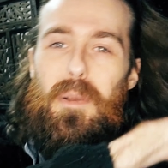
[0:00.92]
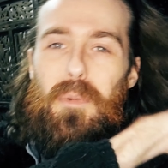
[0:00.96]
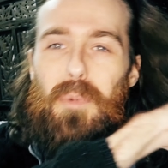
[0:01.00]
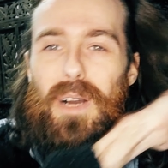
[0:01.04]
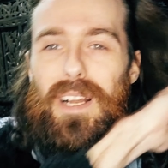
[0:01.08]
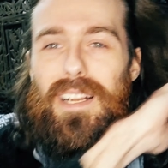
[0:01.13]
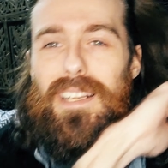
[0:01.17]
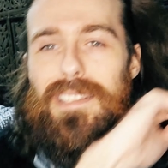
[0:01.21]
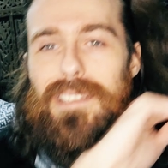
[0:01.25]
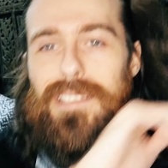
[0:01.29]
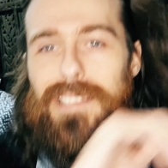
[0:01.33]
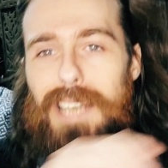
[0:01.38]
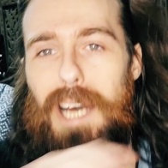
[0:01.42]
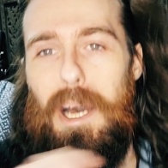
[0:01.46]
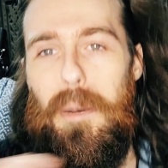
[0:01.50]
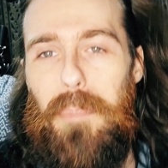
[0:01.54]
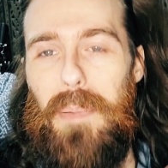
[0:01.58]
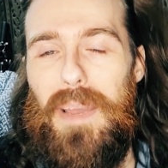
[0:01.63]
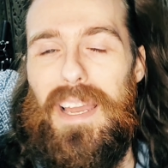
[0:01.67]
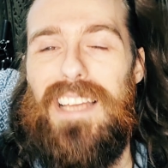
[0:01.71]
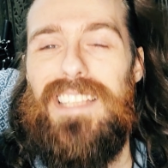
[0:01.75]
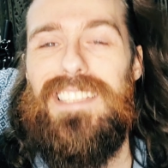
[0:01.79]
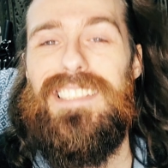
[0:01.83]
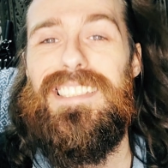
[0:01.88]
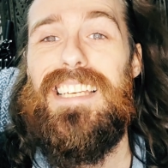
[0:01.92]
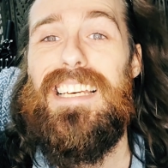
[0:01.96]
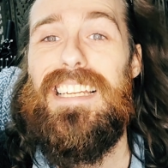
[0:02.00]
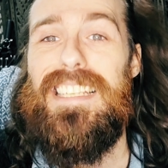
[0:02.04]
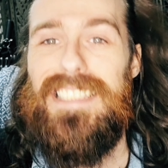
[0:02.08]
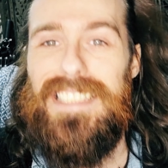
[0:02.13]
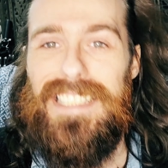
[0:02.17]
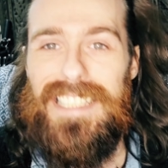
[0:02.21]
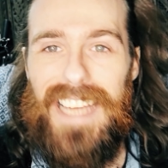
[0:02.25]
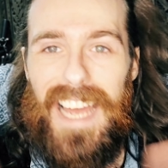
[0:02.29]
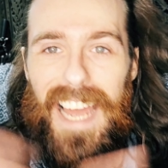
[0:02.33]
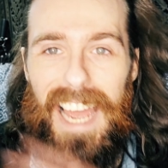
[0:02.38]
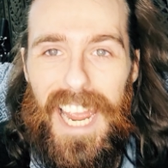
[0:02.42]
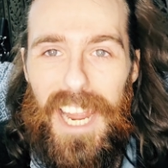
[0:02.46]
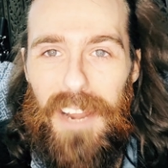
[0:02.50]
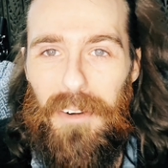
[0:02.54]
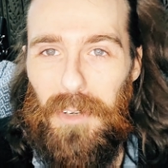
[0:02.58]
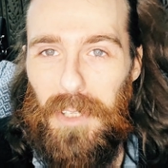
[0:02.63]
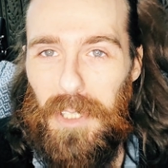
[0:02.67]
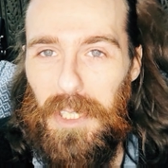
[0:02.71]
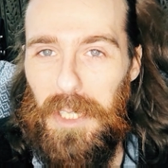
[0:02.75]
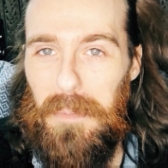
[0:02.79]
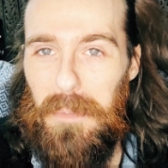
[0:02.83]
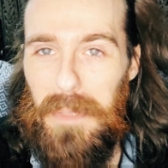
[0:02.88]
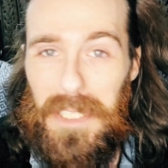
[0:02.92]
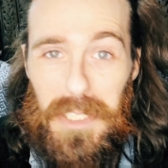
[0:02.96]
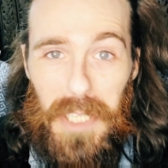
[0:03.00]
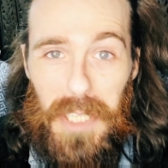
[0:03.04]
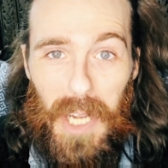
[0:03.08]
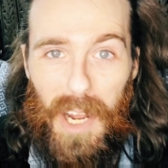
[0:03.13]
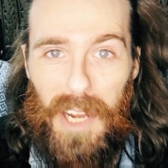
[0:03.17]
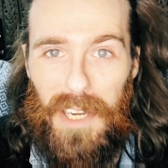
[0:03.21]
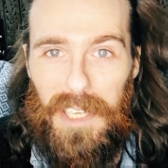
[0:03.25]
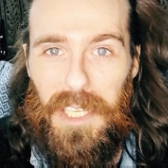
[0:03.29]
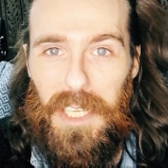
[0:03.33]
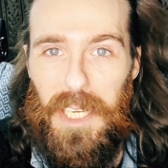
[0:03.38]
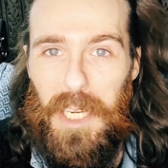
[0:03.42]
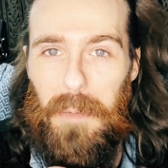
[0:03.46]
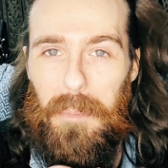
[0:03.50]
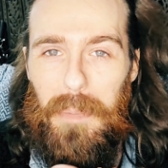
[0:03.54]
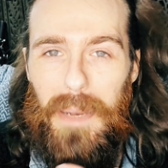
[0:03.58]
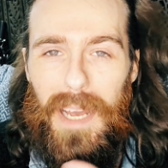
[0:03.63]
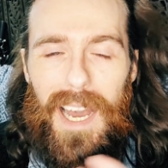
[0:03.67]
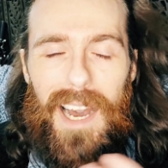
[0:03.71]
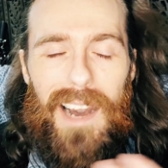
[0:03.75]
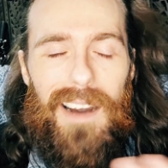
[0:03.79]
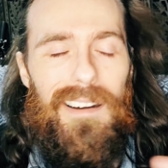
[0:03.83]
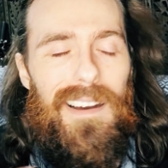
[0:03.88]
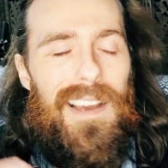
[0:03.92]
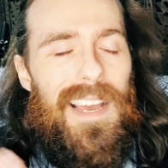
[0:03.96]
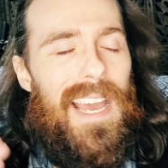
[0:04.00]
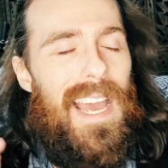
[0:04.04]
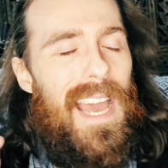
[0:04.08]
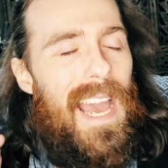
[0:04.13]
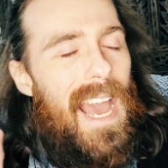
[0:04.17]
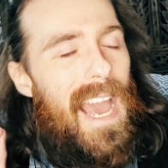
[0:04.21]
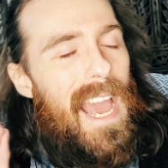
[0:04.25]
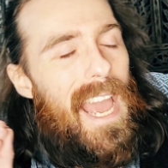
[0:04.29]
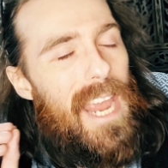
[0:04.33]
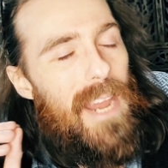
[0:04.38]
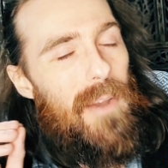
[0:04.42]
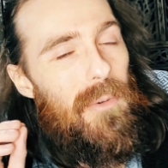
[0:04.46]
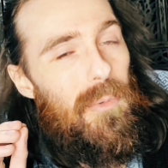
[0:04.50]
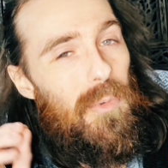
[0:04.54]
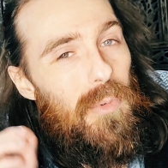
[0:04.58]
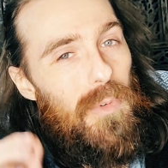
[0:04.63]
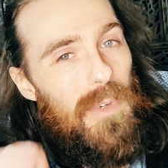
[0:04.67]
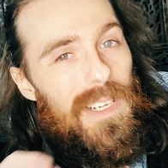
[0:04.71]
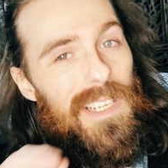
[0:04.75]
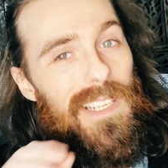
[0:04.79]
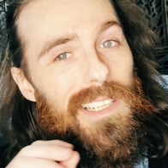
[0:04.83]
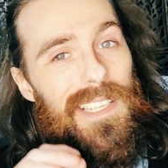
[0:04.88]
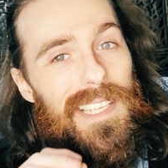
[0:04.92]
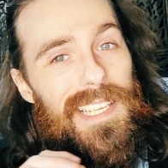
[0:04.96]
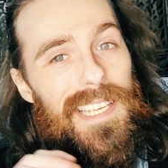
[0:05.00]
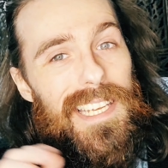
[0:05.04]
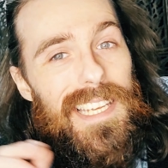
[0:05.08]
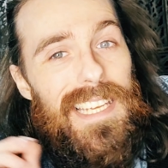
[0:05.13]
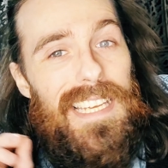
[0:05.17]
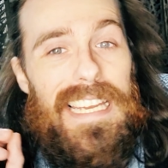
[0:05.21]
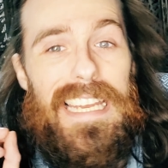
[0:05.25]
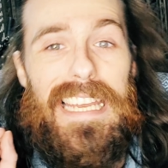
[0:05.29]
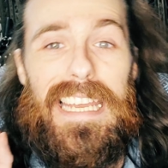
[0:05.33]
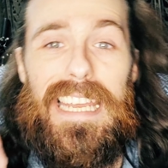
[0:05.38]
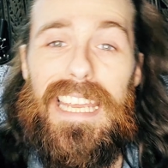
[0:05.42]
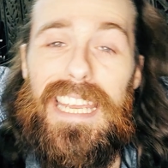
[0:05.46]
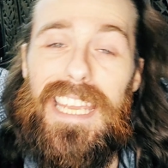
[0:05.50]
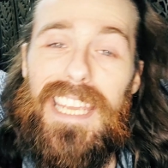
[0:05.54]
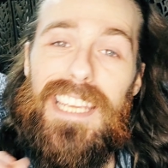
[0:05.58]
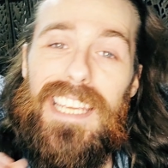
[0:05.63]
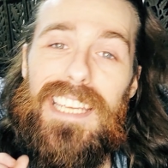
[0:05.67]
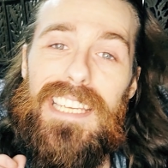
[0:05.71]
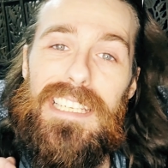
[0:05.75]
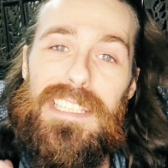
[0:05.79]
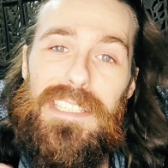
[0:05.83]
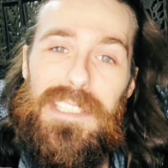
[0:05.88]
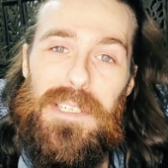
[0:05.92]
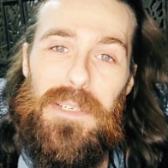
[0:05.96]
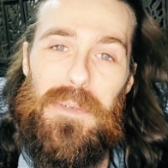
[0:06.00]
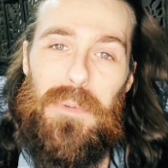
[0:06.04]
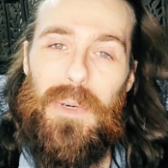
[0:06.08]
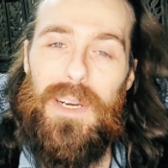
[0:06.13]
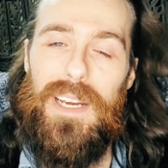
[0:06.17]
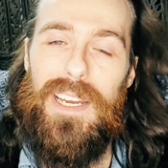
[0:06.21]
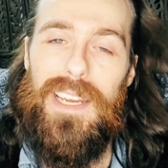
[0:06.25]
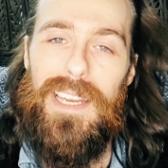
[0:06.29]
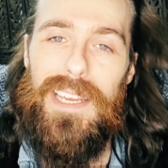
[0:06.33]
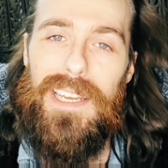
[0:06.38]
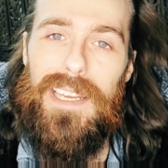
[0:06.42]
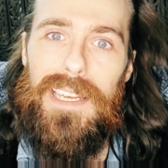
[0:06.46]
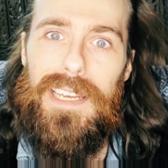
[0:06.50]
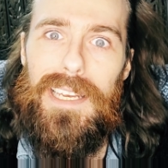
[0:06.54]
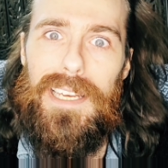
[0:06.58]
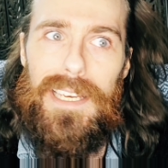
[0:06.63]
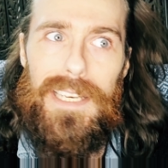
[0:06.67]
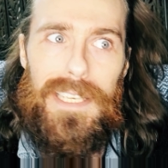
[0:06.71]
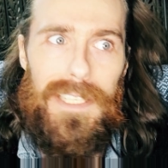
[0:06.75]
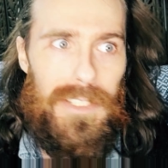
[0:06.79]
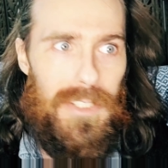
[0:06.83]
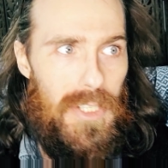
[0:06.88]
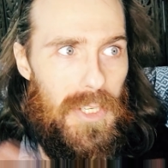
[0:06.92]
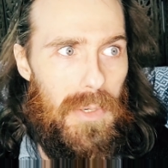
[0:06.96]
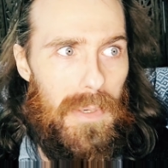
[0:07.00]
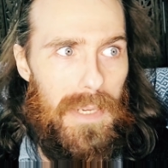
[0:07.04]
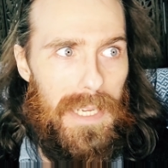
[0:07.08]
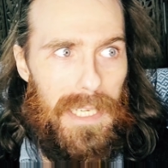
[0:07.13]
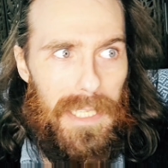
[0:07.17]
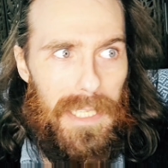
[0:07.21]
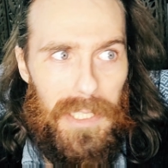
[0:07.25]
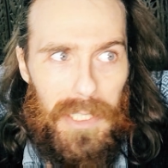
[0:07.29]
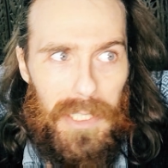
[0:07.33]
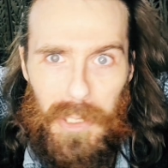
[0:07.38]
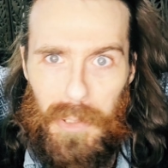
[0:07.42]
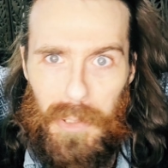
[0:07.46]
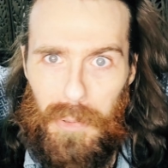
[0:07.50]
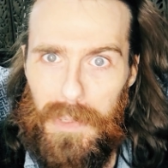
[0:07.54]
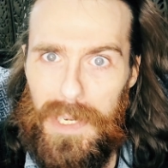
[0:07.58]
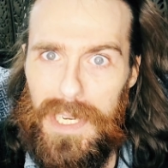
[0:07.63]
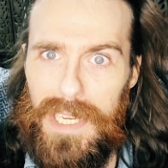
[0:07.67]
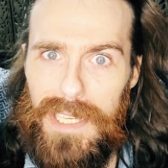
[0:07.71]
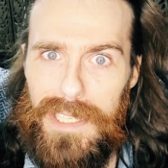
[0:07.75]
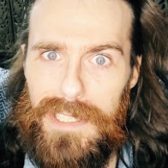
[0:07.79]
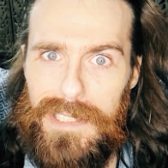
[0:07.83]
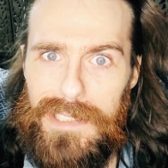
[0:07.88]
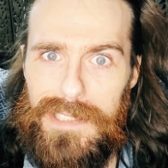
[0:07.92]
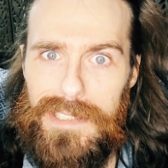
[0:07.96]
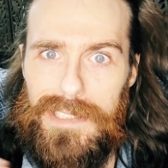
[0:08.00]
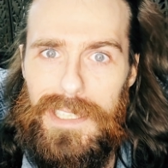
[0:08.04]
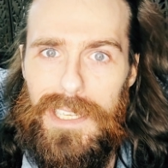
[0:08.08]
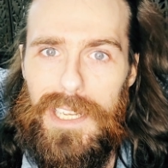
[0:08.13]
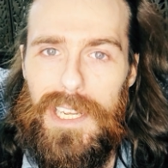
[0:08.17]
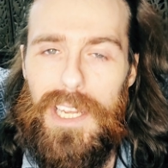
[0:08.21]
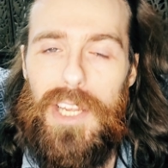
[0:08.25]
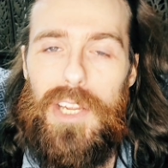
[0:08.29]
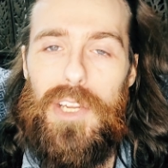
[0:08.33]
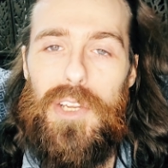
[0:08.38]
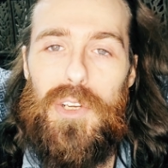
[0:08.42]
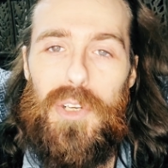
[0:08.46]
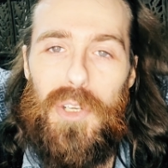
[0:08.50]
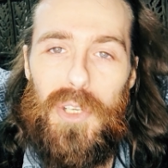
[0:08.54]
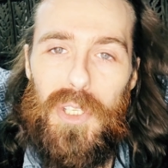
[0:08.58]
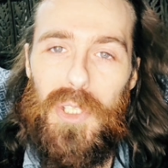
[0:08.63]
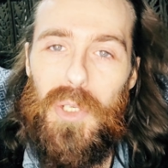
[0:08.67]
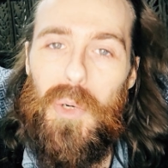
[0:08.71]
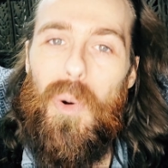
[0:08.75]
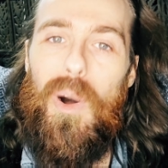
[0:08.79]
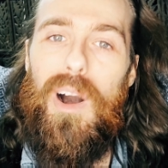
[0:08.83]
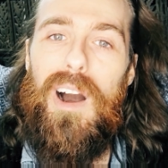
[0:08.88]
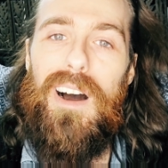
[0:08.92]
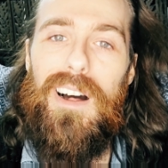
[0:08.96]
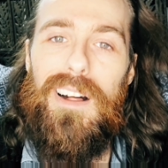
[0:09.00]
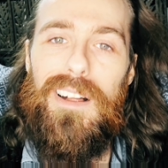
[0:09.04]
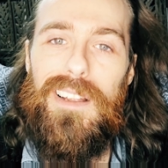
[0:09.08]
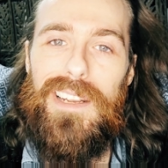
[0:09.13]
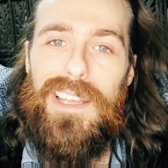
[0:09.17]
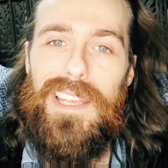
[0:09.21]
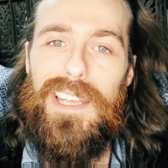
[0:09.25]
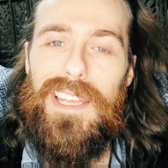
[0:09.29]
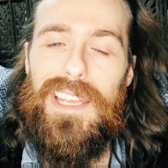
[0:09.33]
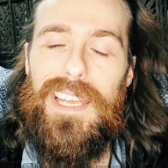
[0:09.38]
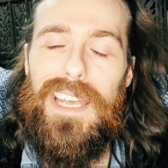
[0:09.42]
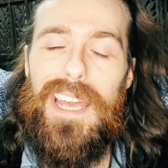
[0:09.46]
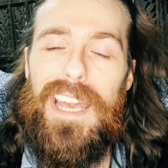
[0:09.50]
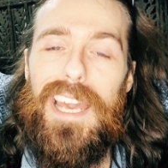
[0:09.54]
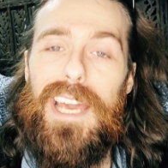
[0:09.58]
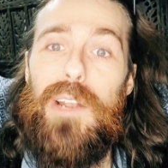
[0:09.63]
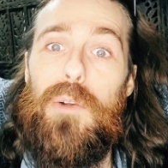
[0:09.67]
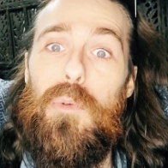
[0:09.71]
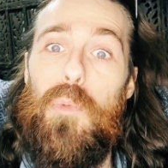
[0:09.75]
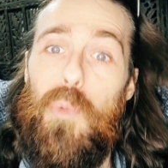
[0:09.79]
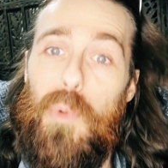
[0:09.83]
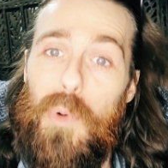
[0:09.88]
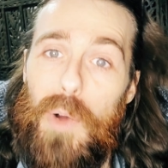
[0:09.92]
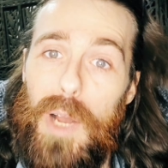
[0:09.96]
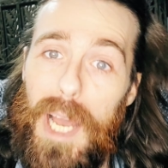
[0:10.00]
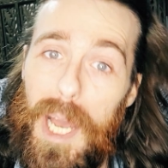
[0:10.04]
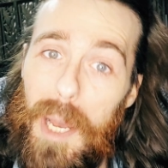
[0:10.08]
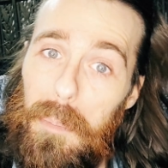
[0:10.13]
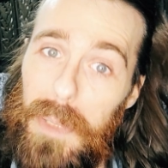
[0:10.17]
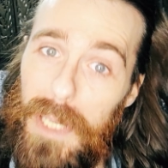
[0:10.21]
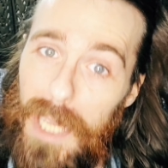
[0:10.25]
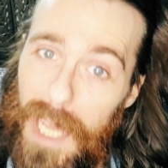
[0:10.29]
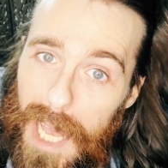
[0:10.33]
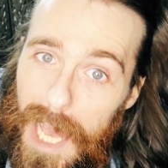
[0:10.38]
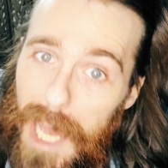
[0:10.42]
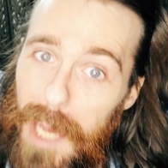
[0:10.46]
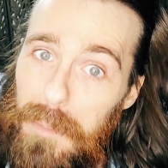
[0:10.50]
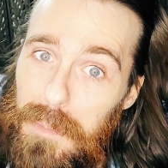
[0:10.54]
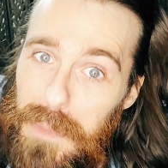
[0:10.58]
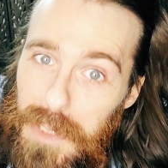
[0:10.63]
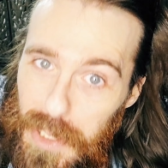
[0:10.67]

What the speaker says: what is up? And today we're going to be talking about a really easy way to increase your quality in webcam